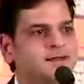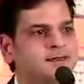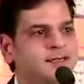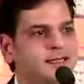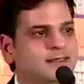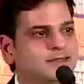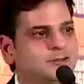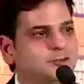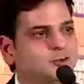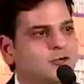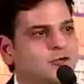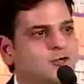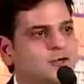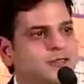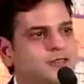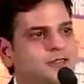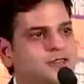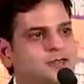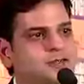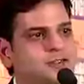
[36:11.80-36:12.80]
And to
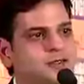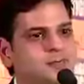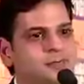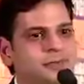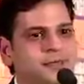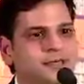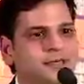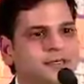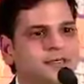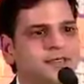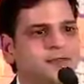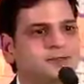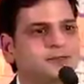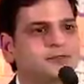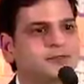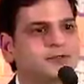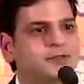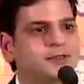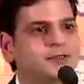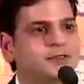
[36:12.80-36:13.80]
unveil this
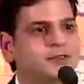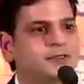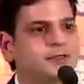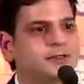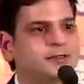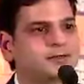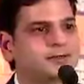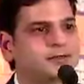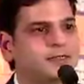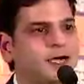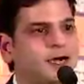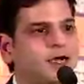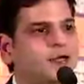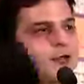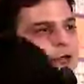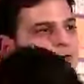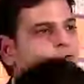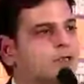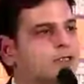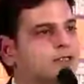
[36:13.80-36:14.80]
compendium, the
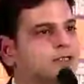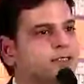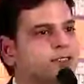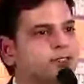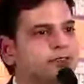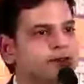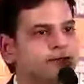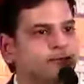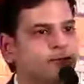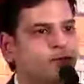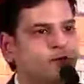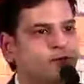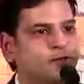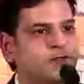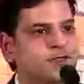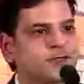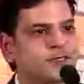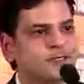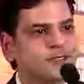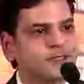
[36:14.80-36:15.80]
Art of Wealth Creation
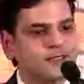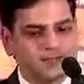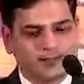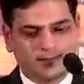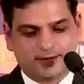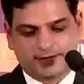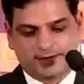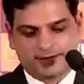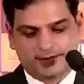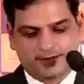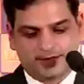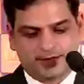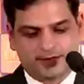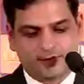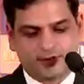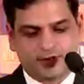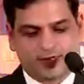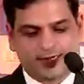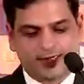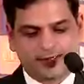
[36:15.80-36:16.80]
book, I
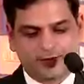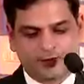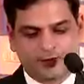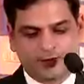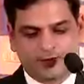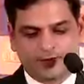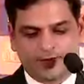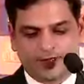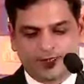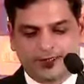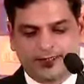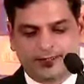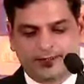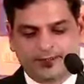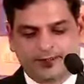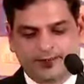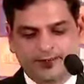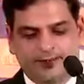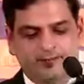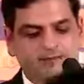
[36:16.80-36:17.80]
would like to invite
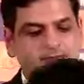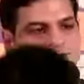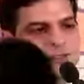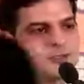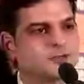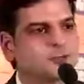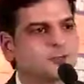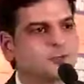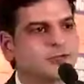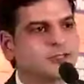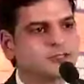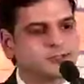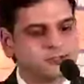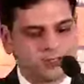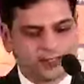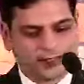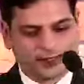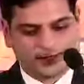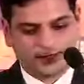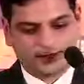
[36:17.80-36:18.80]
Mr. Durgesh
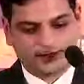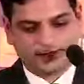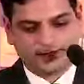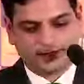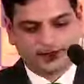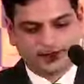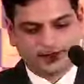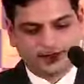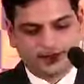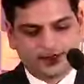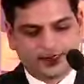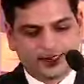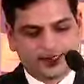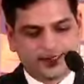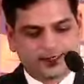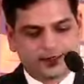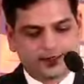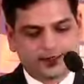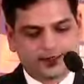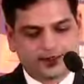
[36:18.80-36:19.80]
Shah,
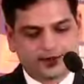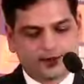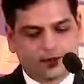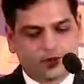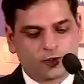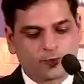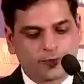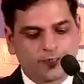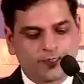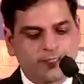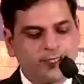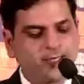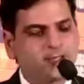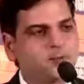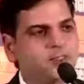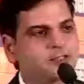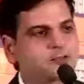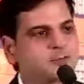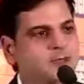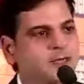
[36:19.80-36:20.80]
Director, Corporate
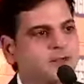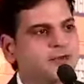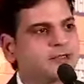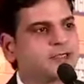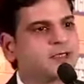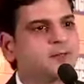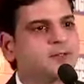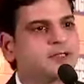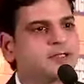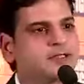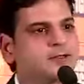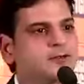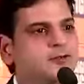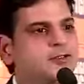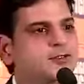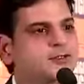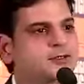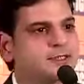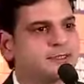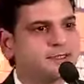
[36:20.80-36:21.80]
Database Private Limited, on
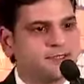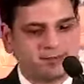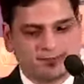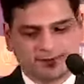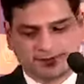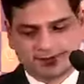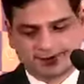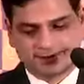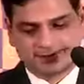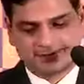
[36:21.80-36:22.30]
the stage.